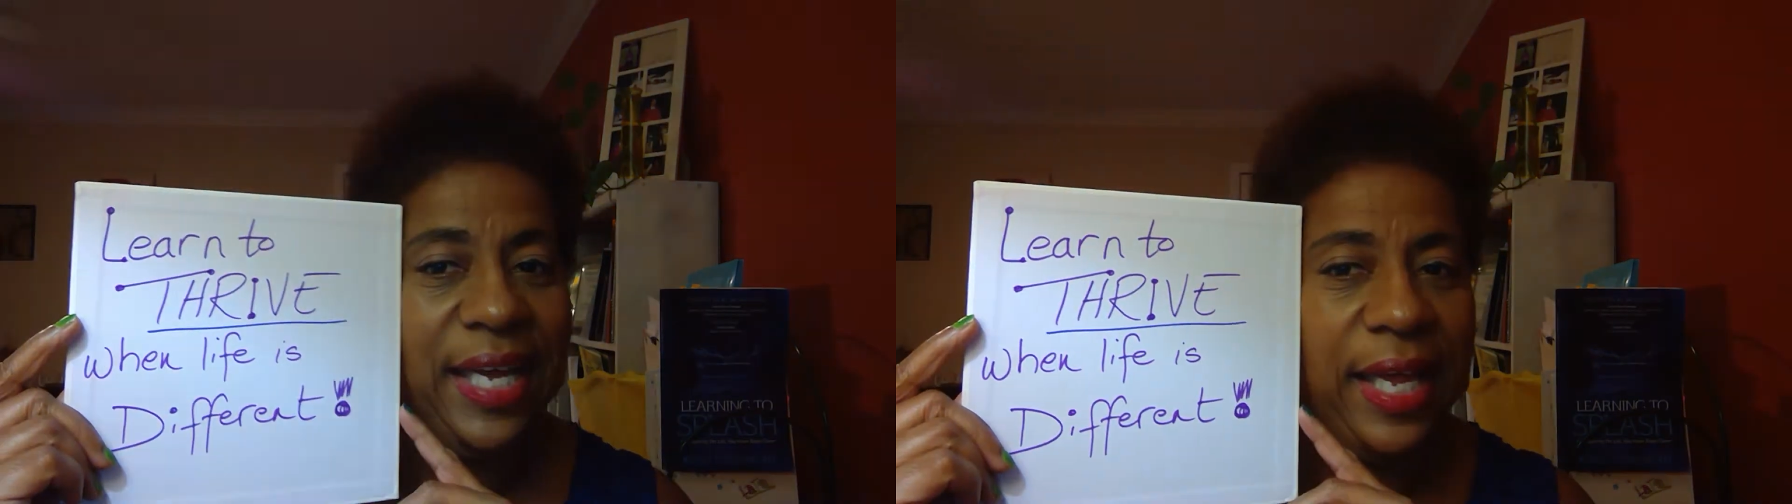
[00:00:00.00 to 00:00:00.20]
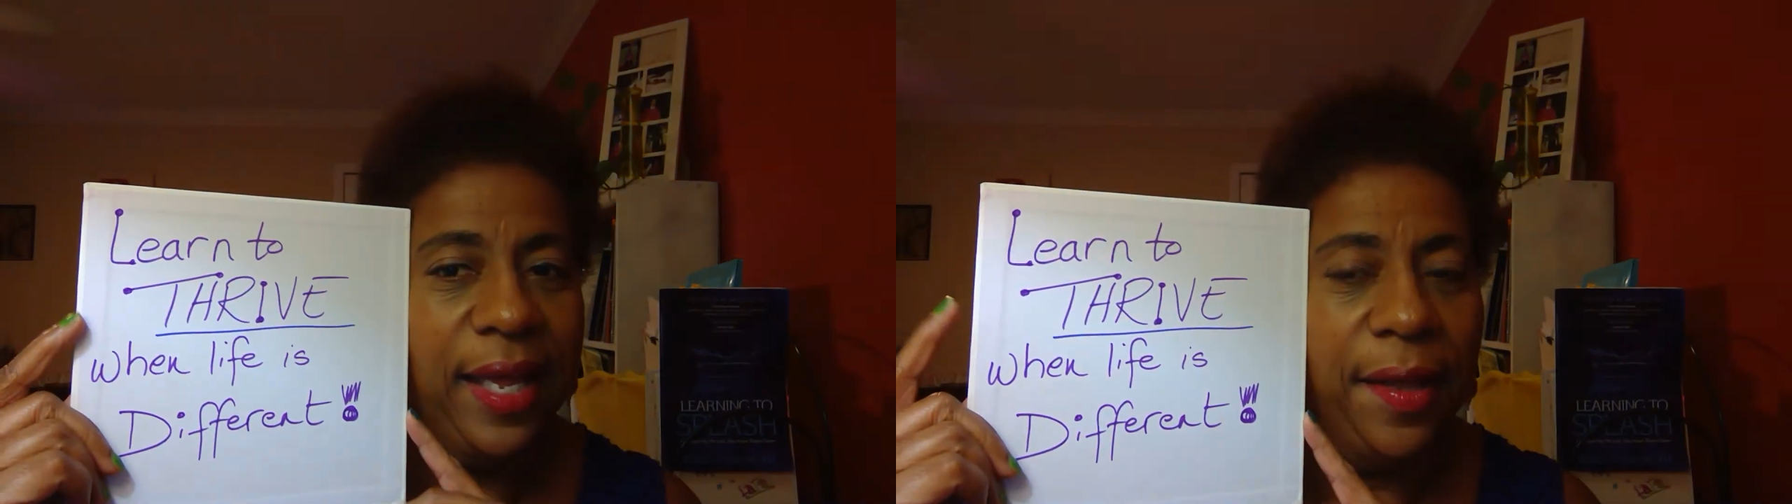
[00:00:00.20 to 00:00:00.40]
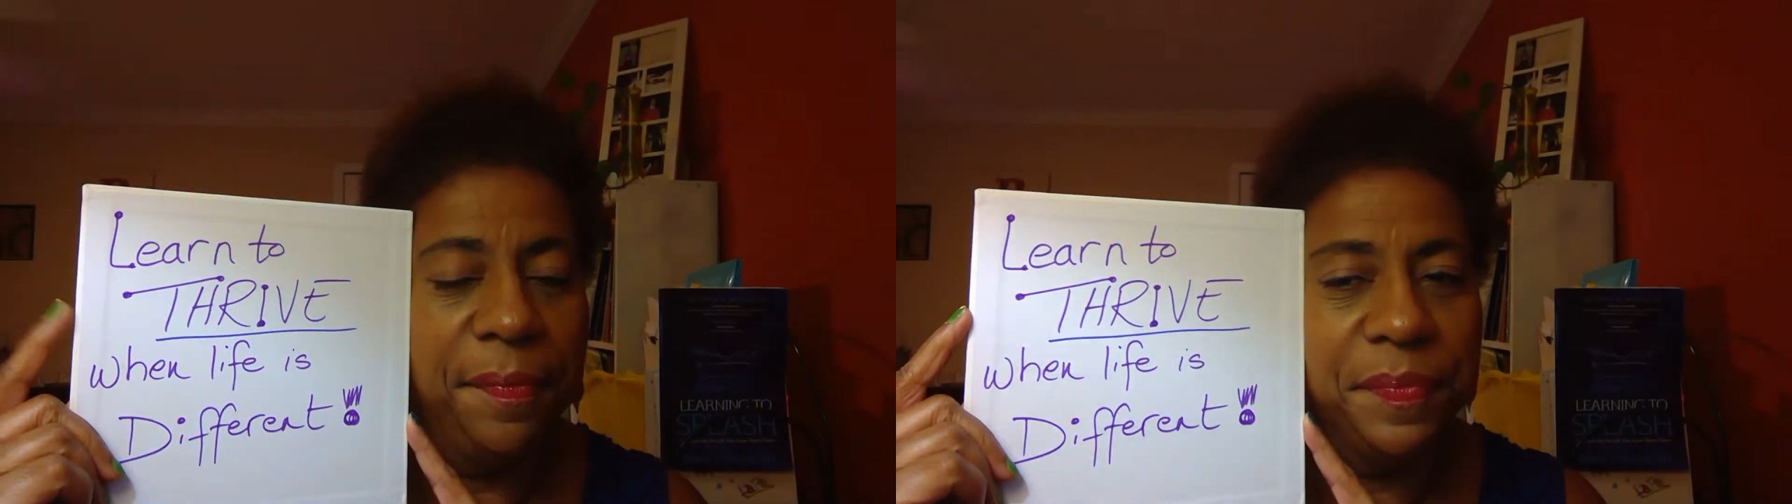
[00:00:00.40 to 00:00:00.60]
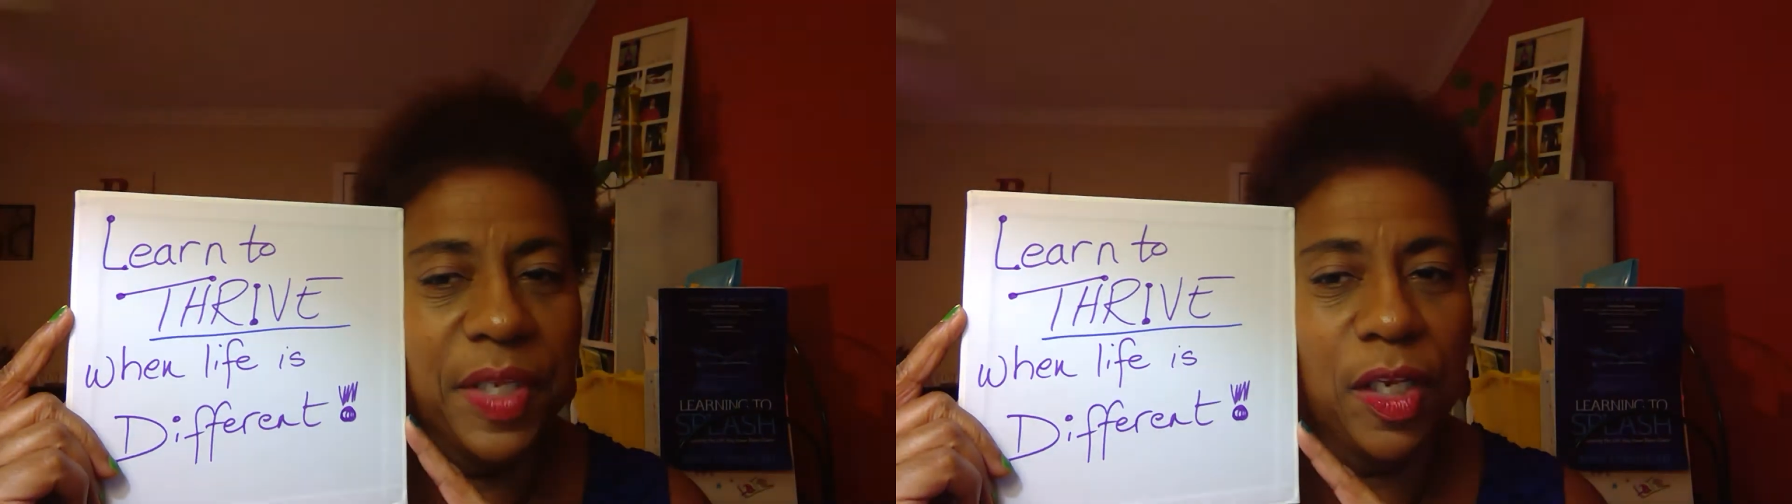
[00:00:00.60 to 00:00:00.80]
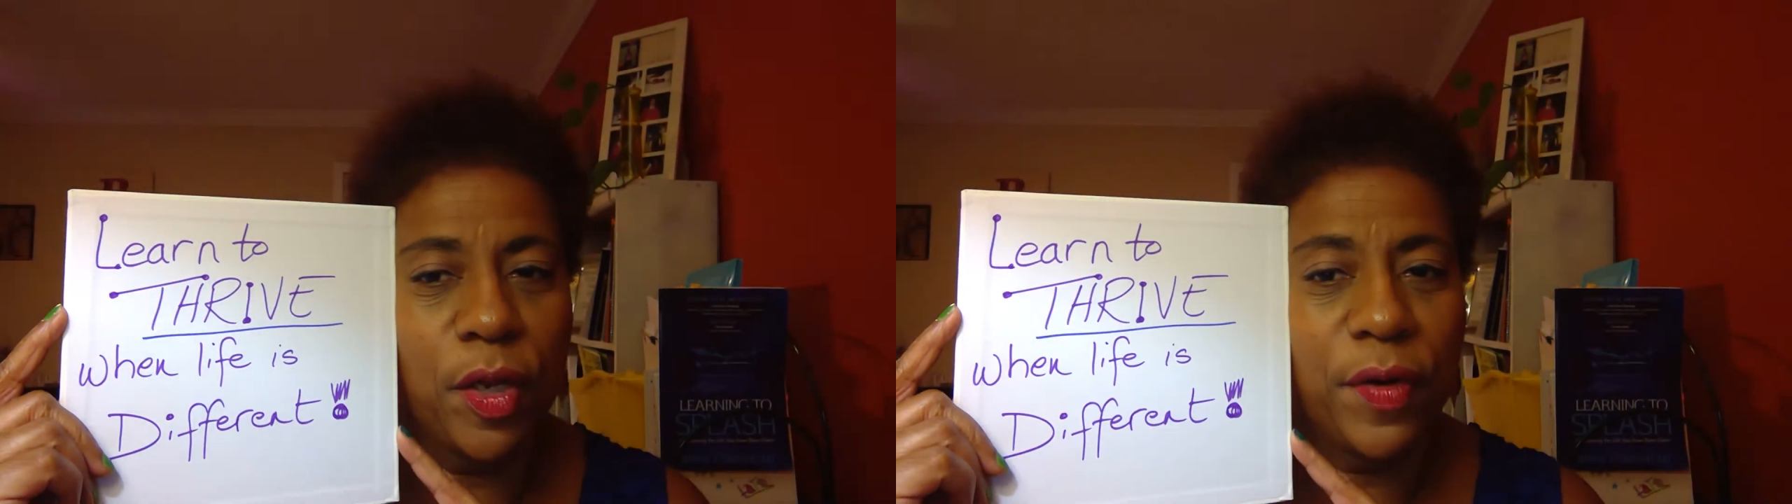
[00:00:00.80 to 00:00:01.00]

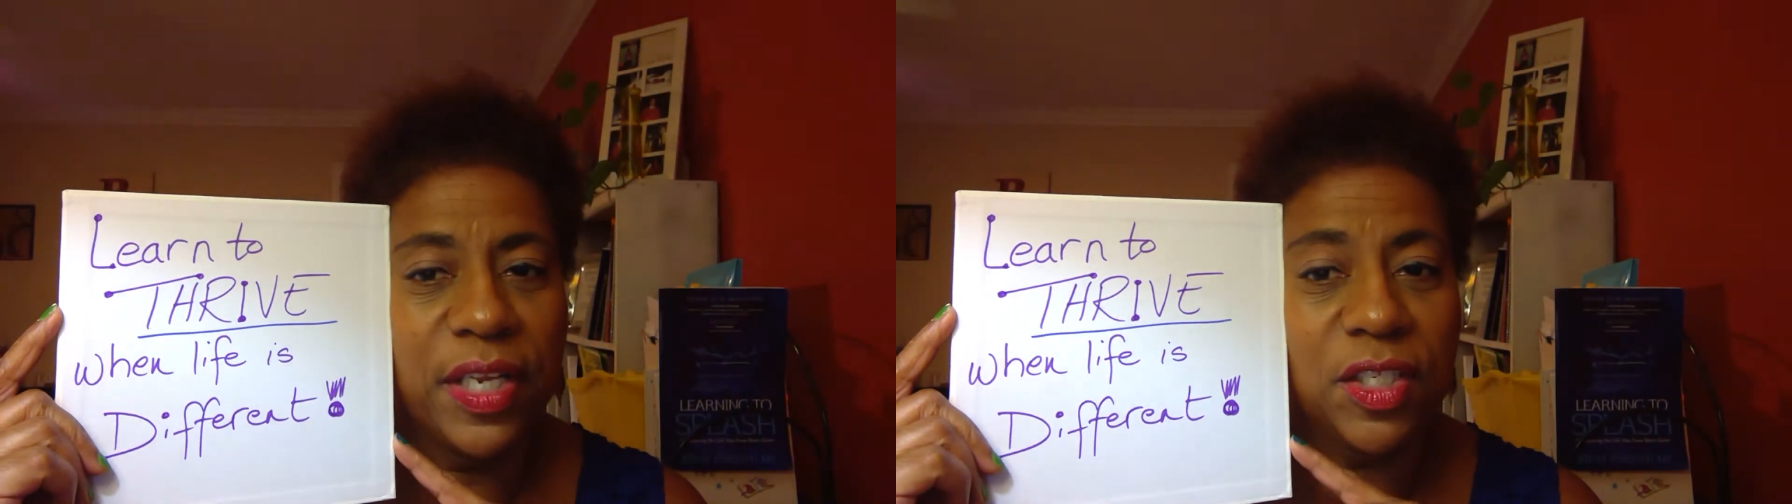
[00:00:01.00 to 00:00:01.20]
Learning